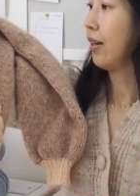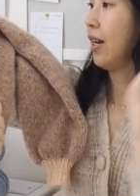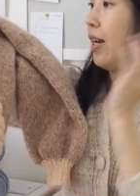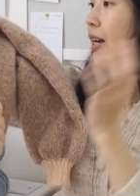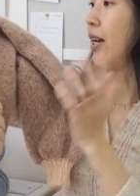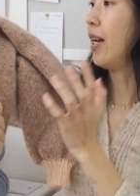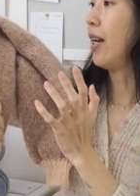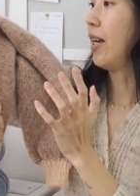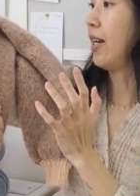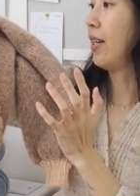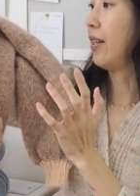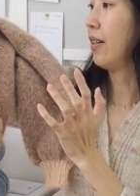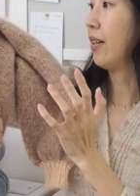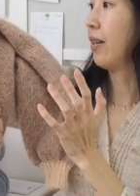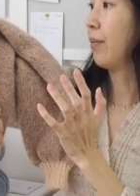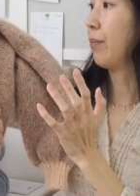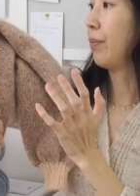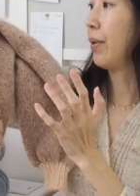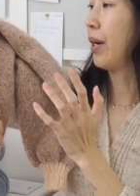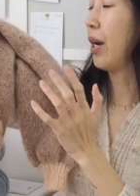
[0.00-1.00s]
and
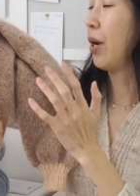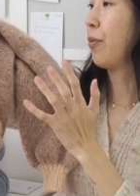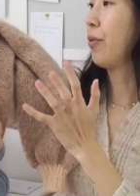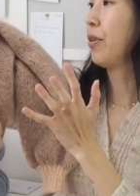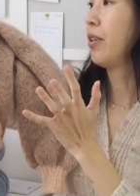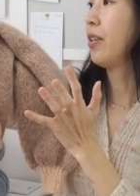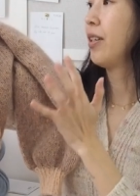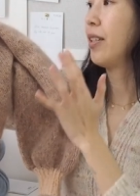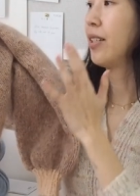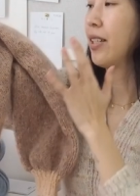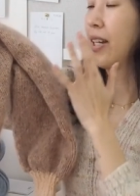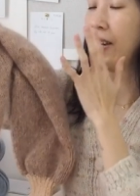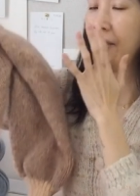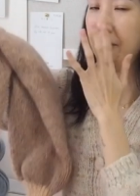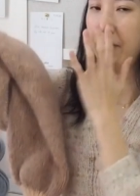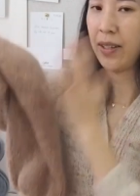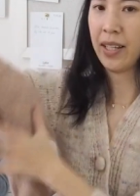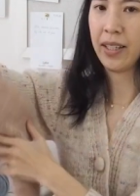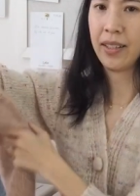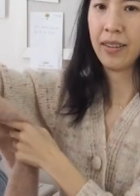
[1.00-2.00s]
but I wanted it to
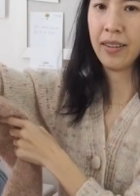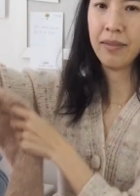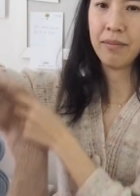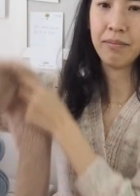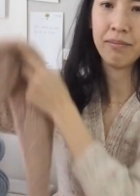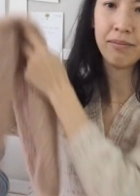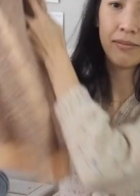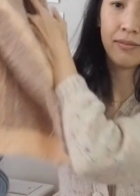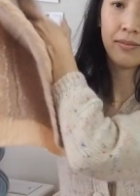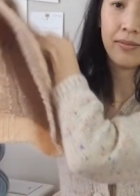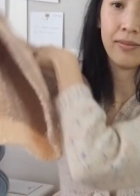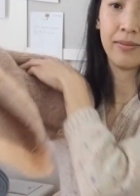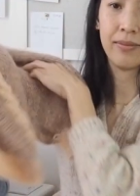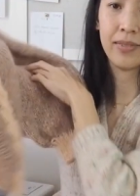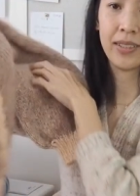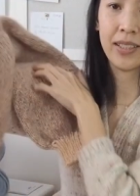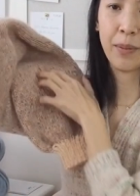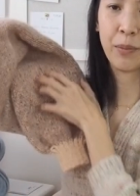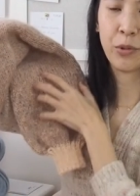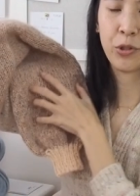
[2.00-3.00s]
have like
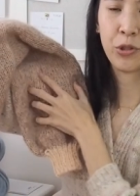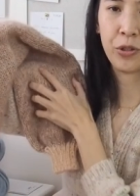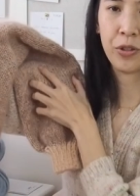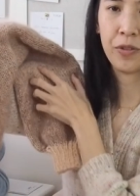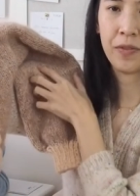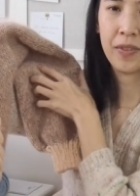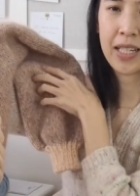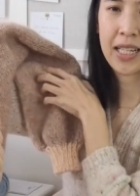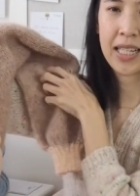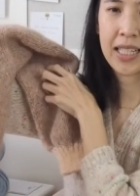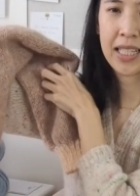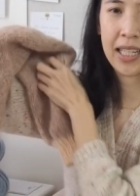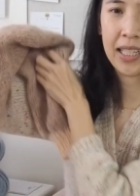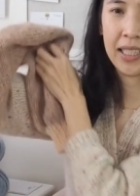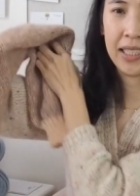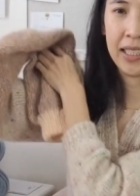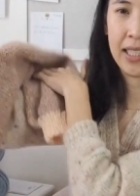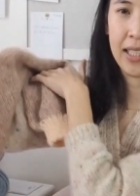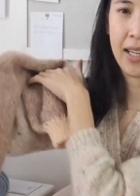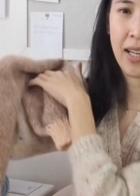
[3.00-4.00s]
some sort of
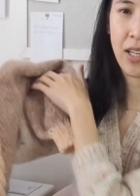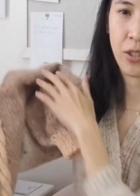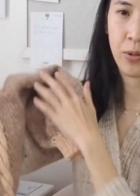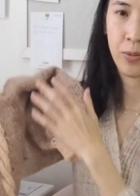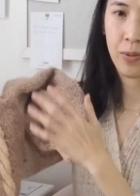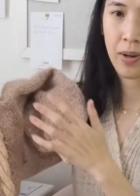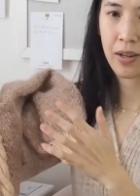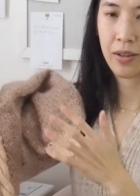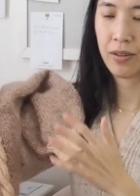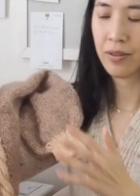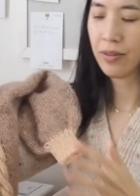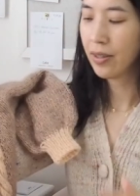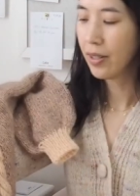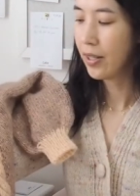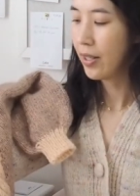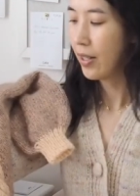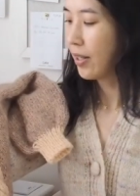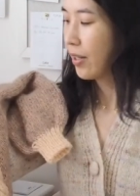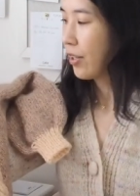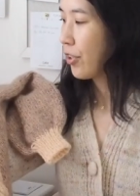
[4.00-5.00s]
detailing as well
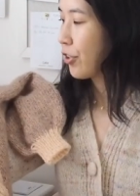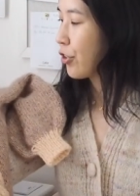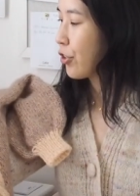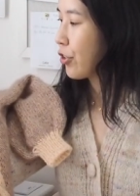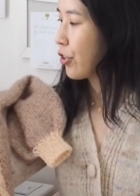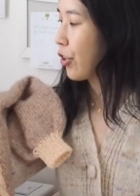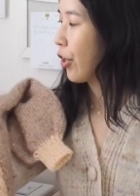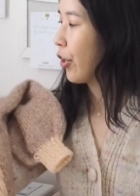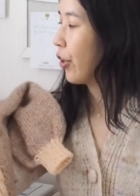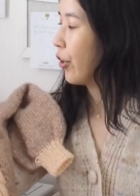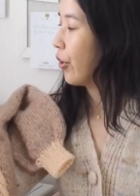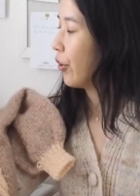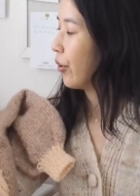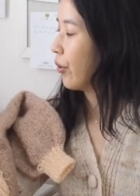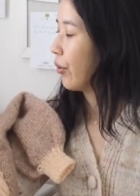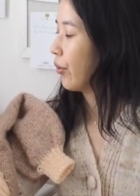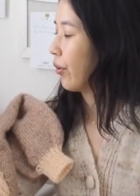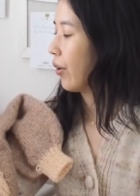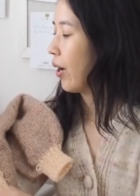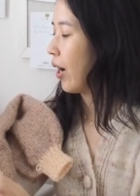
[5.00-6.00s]

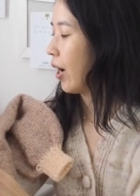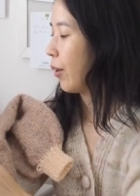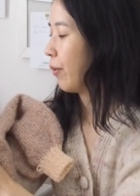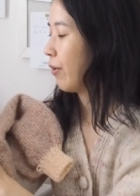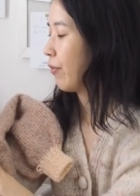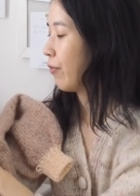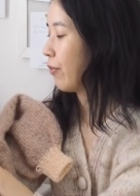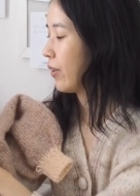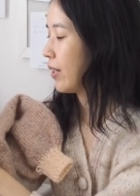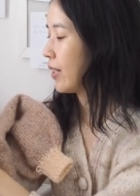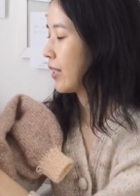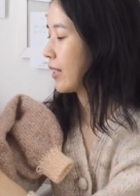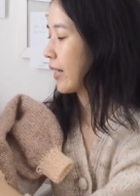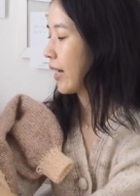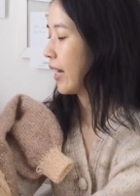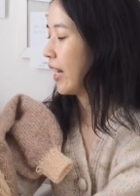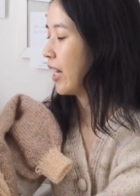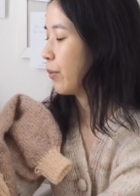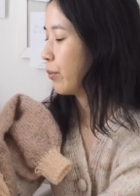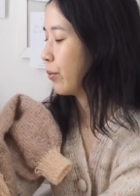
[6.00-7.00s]
so I went for this
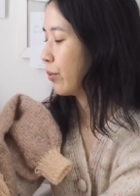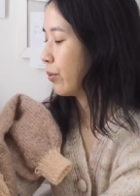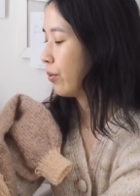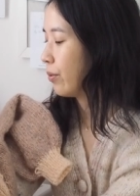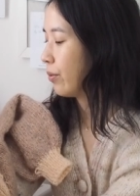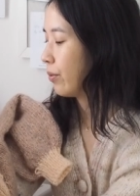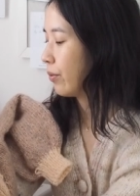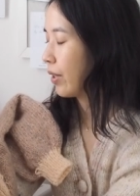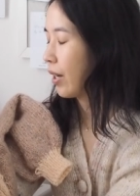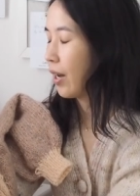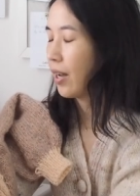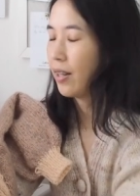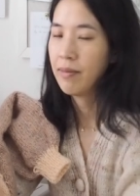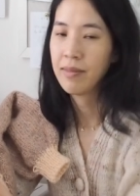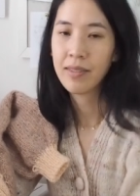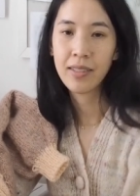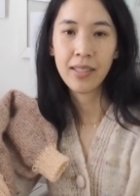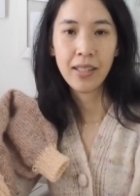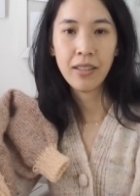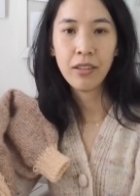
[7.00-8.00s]
cable that
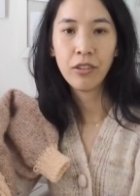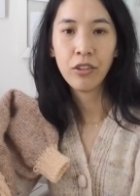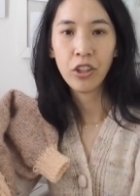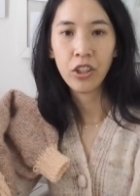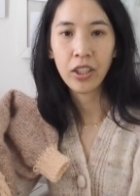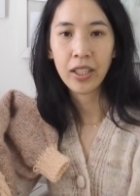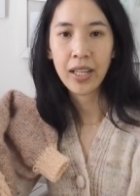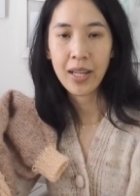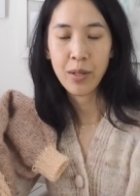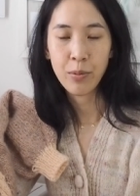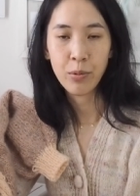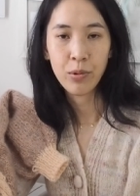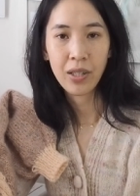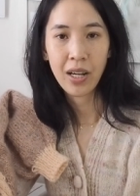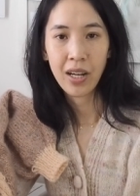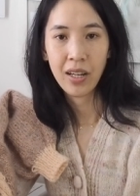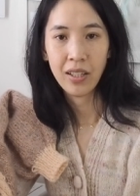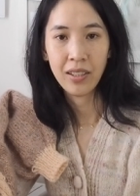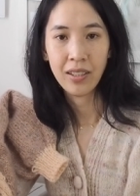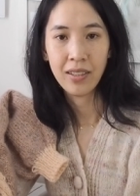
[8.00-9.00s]
I'd seen a lot of cable
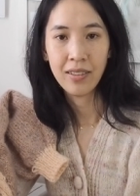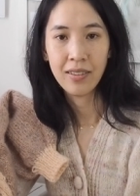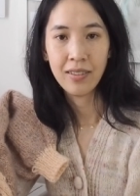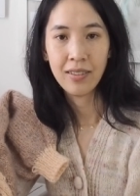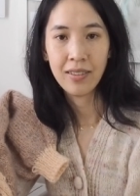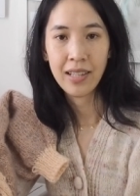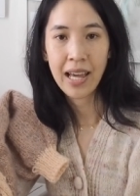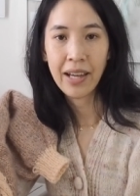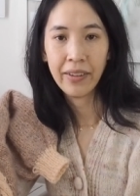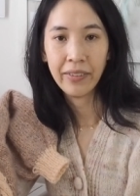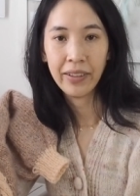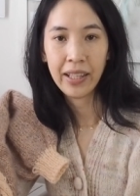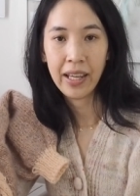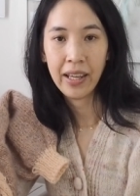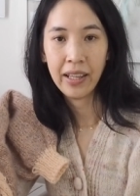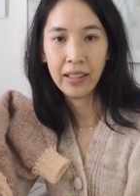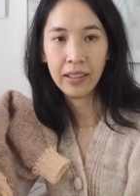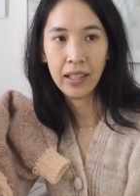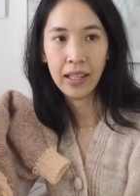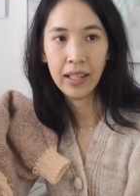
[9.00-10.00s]
cardigans out
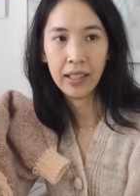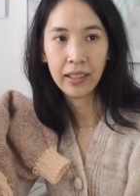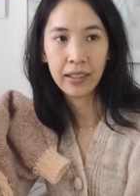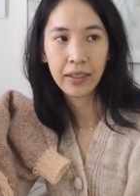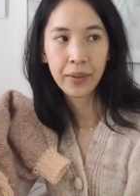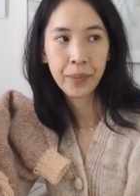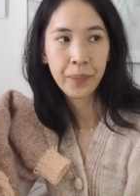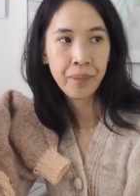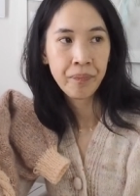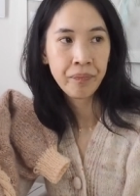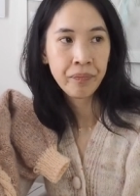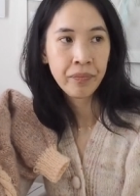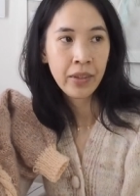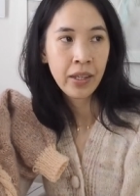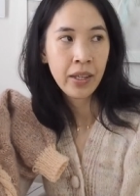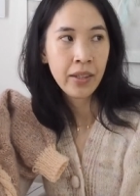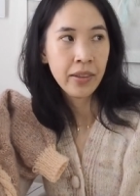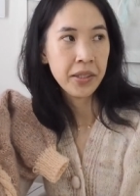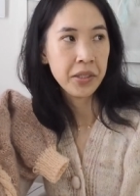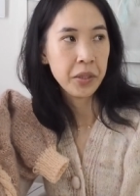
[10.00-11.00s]
there like
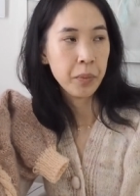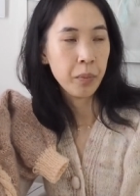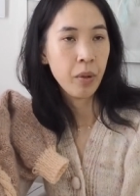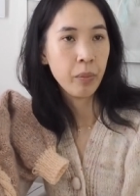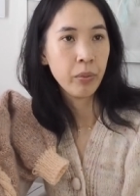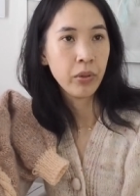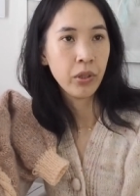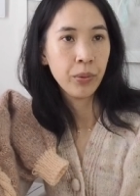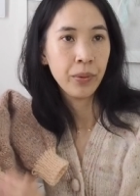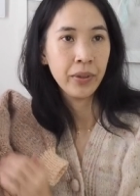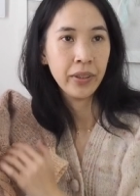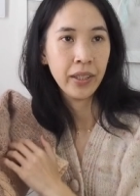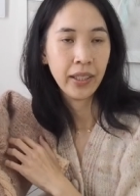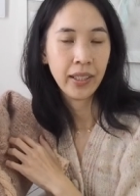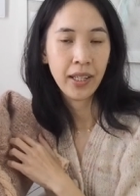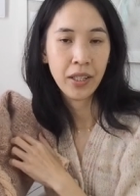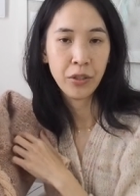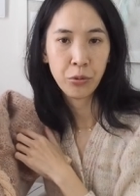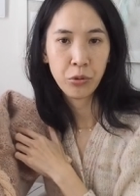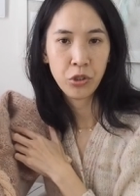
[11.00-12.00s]
there's a popular one that
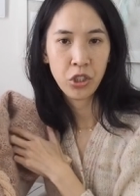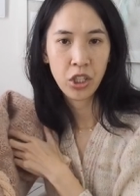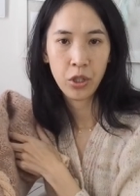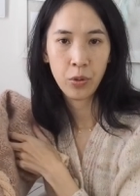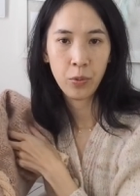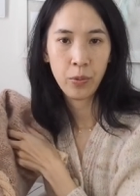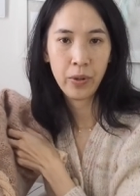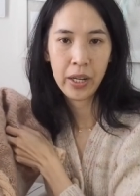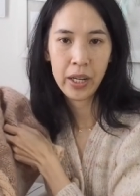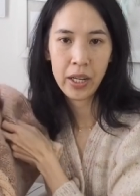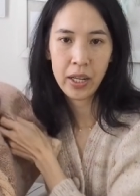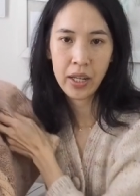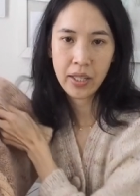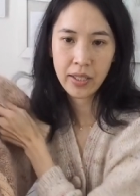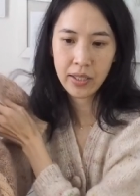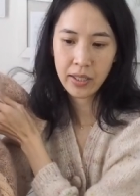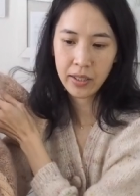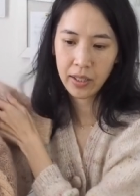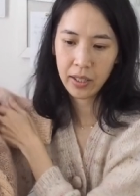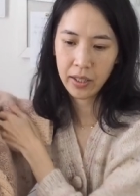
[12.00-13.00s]
Kendall Jenner
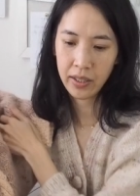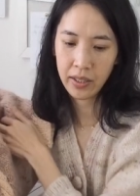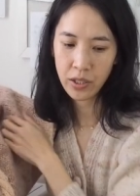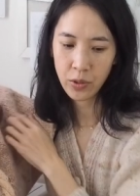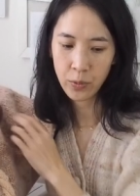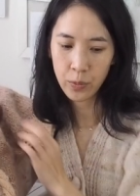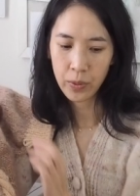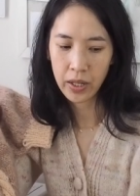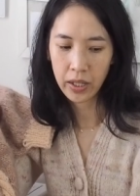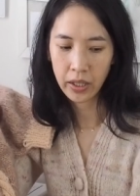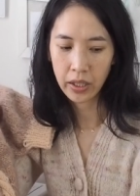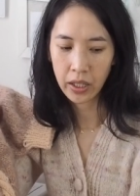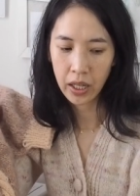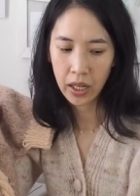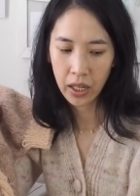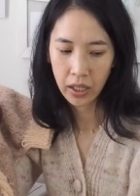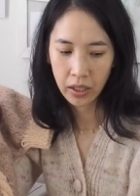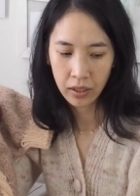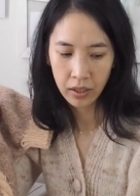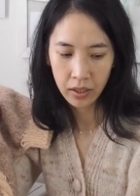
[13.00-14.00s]
wears and then there's one
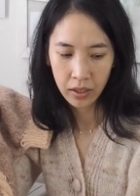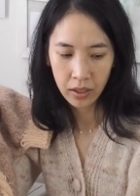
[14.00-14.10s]
that